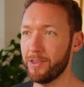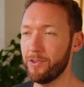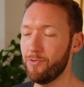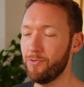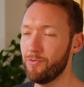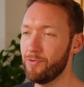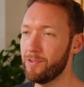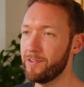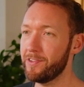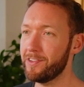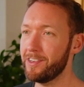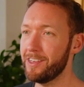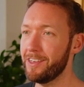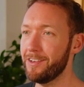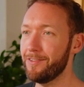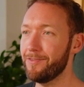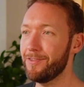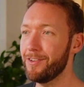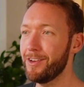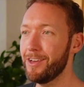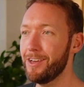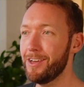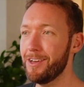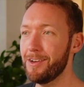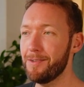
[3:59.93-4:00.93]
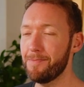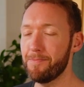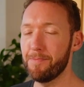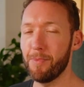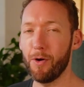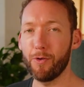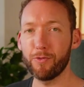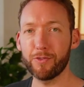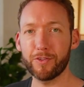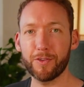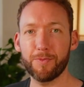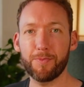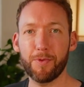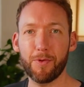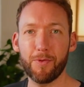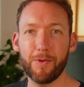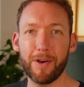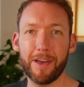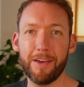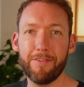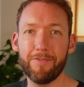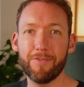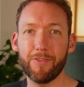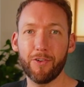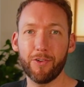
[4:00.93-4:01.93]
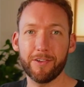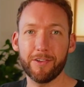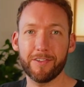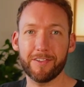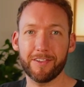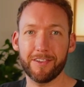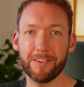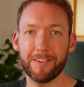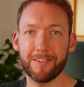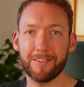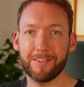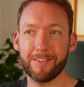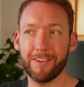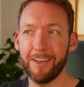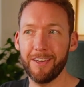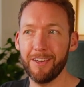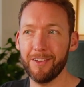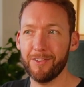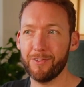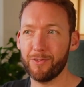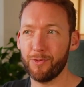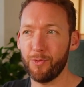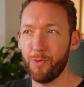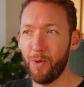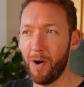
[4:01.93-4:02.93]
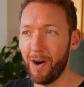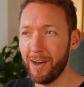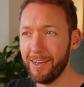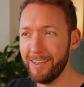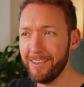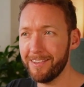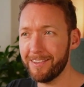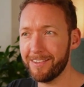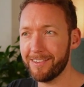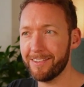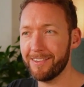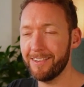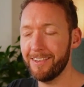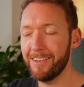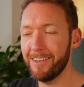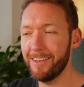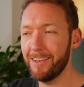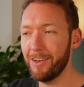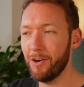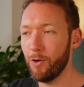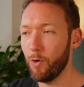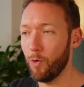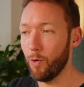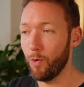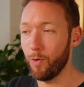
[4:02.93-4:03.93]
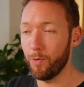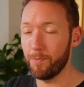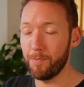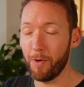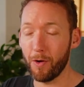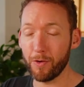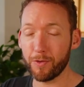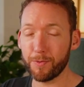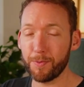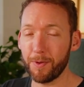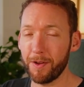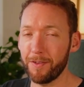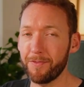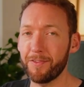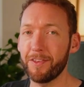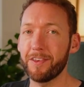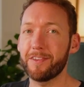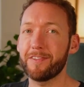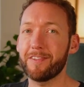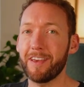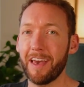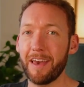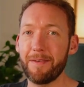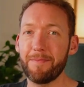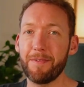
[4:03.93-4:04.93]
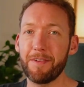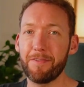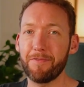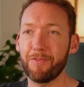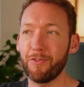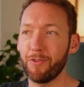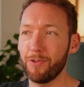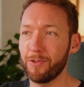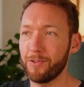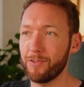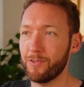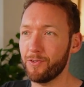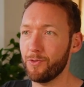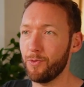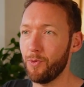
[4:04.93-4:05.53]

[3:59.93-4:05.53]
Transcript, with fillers: you receive multiple invoices twice or multiple of the same invoice